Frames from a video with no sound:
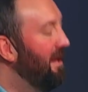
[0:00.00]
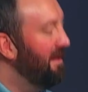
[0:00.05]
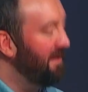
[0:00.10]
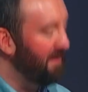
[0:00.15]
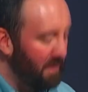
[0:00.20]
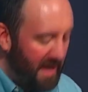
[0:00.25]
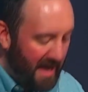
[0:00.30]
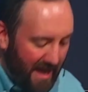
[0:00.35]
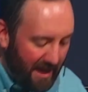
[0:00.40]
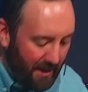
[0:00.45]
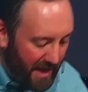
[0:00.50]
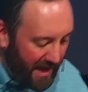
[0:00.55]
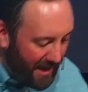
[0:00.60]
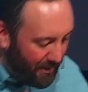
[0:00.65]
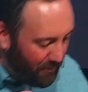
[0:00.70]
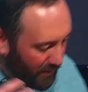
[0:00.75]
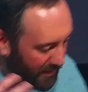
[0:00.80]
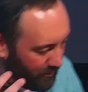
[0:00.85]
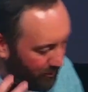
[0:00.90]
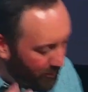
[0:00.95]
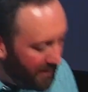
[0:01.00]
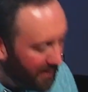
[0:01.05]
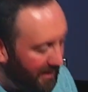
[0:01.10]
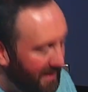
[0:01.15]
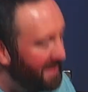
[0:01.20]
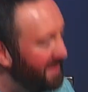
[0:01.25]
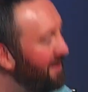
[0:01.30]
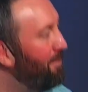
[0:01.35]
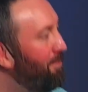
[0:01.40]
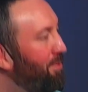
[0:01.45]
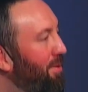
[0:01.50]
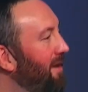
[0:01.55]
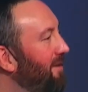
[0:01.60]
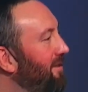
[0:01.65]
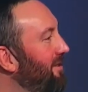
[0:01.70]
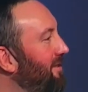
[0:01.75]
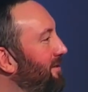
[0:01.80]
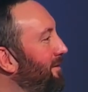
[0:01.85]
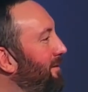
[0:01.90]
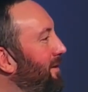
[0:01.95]
And when we're in the
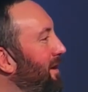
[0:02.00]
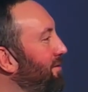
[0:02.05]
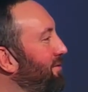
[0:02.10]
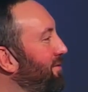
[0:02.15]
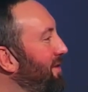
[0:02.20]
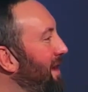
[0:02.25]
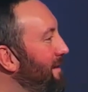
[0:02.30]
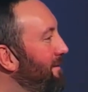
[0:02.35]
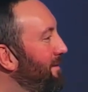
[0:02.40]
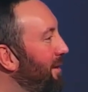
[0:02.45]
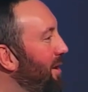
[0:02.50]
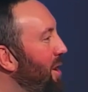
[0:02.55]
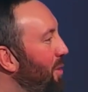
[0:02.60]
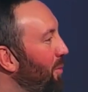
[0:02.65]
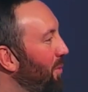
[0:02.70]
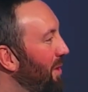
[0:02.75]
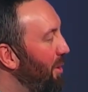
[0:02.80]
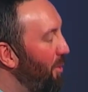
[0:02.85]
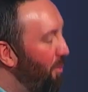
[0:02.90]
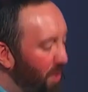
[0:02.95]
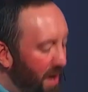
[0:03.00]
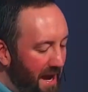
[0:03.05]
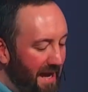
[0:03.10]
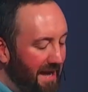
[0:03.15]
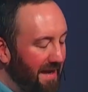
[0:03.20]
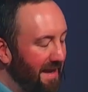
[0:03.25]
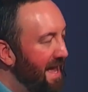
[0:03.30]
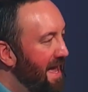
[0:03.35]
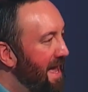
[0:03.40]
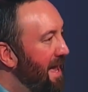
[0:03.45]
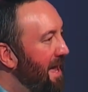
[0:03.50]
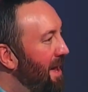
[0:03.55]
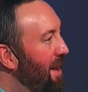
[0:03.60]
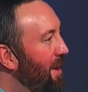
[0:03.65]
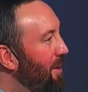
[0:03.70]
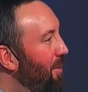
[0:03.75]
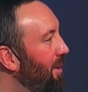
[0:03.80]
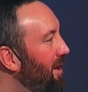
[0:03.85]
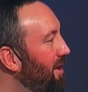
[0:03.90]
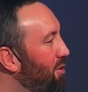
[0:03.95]
presence of our Savior, we await
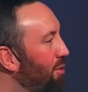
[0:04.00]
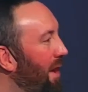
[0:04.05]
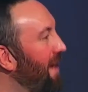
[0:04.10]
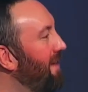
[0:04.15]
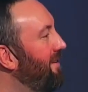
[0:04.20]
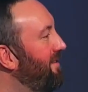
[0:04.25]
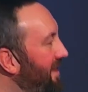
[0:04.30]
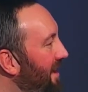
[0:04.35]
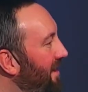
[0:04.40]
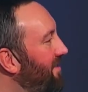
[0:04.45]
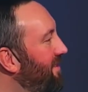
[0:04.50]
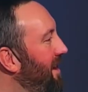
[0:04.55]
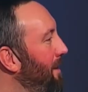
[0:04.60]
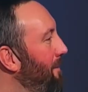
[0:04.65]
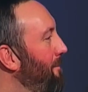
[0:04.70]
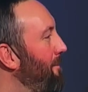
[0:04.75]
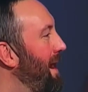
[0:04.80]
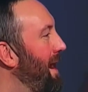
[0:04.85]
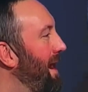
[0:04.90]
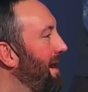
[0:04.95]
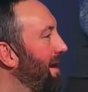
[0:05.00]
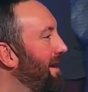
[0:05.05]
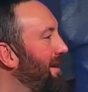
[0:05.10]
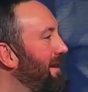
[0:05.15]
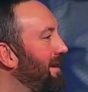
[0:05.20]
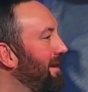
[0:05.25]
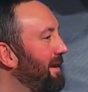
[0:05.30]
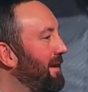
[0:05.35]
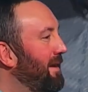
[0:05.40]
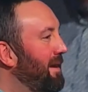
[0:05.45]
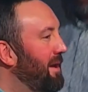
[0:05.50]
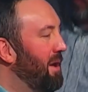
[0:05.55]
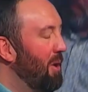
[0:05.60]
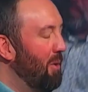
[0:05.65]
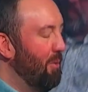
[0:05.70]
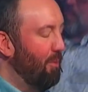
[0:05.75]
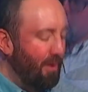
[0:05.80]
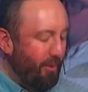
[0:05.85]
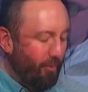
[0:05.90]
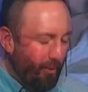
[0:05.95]
when Christ does come back,
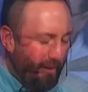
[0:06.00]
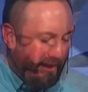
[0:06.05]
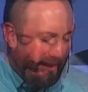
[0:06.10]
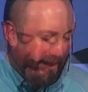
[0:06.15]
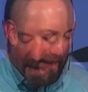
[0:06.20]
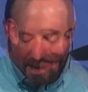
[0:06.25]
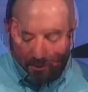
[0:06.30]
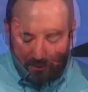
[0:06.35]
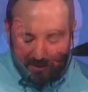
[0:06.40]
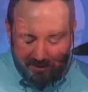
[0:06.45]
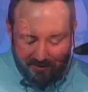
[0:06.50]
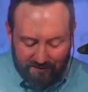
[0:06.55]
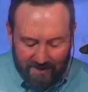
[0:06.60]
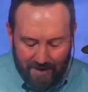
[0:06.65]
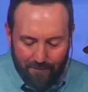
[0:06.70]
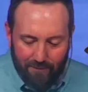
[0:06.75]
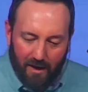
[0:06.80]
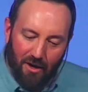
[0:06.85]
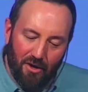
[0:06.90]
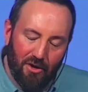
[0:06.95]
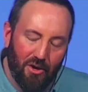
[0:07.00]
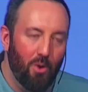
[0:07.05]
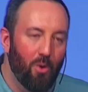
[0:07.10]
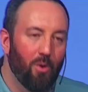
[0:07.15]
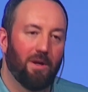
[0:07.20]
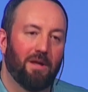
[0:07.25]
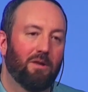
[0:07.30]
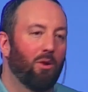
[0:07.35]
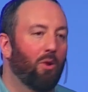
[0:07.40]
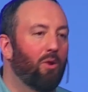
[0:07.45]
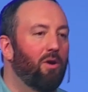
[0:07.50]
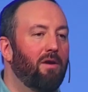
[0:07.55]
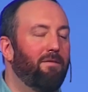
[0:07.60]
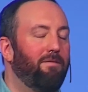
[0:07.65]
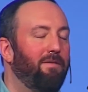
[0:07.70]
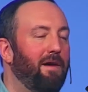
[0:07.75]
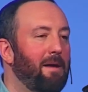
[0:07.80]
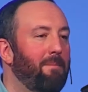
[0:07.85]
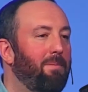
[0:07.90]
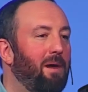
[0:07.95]
when we receive our new and
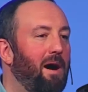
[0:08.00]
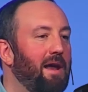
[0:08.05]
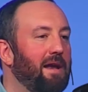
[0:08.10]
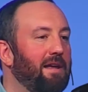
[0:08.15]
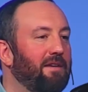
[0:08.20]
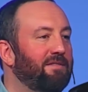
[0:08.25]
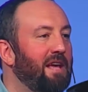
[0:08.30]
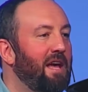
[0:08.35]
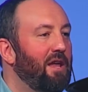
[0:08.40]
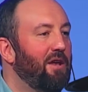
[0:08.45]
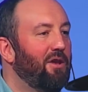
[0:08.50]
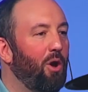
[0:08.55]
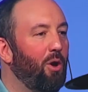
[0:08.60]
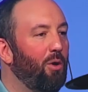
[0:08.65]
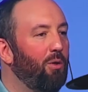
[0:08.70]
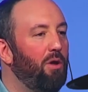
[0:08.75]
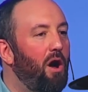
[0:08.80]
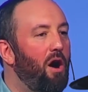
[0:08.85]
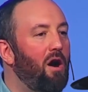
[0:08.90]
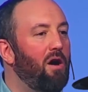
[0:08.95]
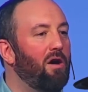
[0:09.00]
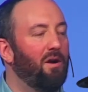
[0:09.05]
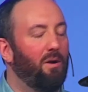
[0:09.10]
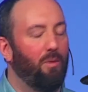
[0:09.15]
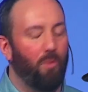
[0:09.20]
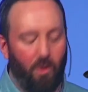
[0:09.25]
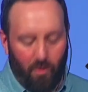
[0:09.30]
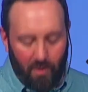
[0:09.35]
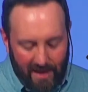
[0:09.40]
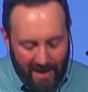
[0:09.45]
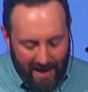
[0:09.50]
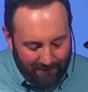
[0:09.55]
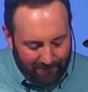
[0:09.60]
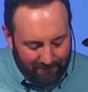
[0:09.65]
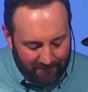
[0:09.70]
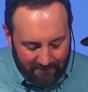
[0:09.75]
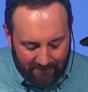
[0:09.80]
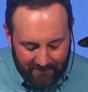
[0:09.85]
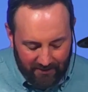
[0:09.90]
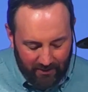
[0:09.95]
glorified bodies. No longer will we
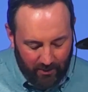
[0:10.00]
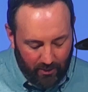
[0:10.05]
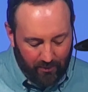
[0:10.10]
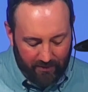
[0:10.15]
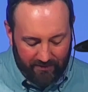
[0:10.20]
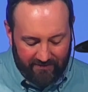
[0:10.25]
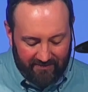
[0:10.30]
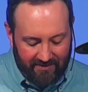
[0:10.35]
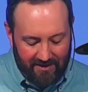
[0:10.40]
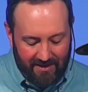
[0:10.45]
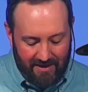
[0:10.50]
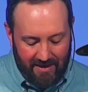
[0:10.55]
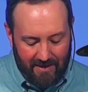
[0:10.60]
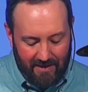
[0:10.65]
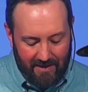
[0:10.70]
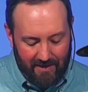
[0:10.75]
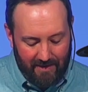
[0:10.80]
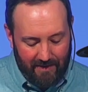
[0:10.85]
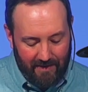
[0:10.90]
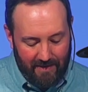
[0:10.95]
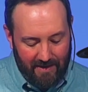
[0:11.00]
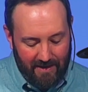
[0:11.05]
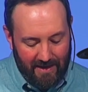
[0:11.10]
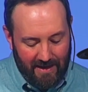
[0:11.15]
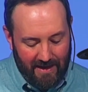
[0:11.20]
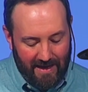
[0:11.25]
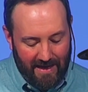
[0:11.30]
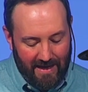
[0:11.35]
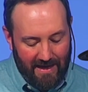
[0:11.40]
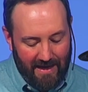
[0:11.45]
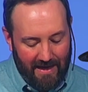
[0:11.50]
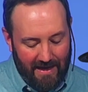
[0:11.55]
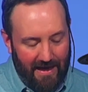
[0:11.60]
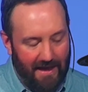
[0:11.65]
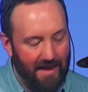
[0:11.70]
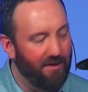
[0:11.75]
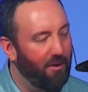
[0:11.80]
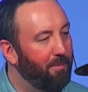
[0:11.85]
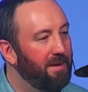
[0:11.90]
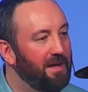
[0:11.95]
have to deal with sin,
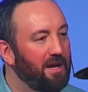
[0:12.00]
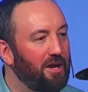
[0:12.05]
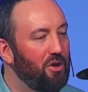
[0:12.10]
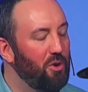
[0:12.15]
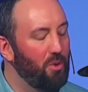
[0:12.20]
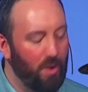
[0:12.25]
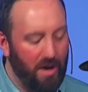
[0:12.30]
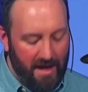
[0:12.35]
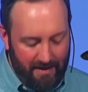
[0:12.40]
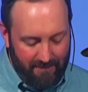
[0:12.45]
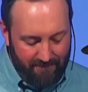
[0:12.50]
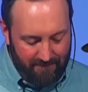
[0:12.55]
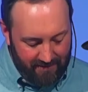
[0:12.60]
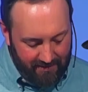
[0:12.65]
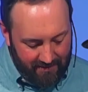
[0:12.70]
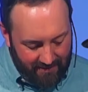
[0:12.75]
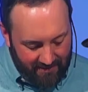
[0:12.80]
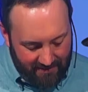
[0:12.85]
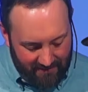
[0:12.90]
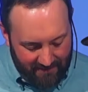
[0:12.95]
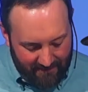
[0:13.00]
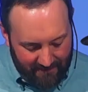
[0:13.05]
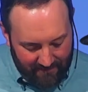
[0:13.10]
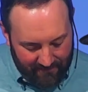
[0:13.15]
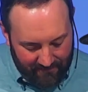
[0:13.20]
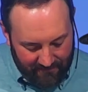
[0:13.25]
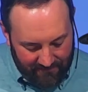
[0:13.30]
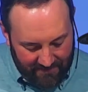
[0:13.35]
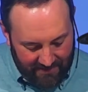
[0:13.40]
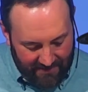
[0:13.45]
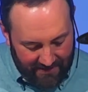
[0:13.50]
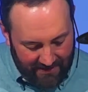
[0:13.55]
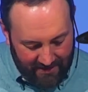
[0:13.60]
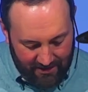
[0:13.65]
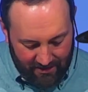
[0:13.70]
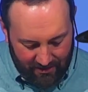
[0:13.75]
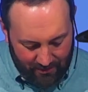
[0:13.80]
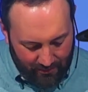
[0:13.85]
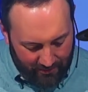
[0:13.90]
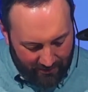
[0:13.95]
and there'll be a new heaven
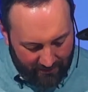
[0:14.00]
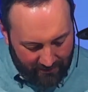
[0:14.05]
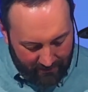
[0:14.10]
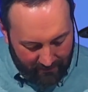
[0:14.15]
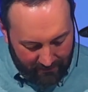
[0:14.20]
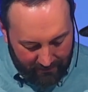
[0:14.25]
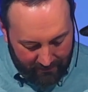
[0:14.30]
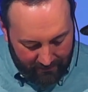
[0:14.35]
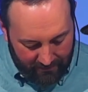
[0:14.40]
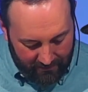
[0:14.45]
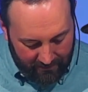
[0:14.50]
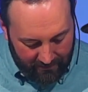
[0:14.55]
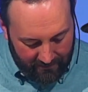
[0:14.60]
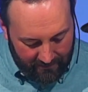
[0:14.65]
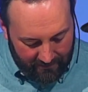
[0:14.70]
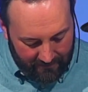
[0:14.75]
and a new earth.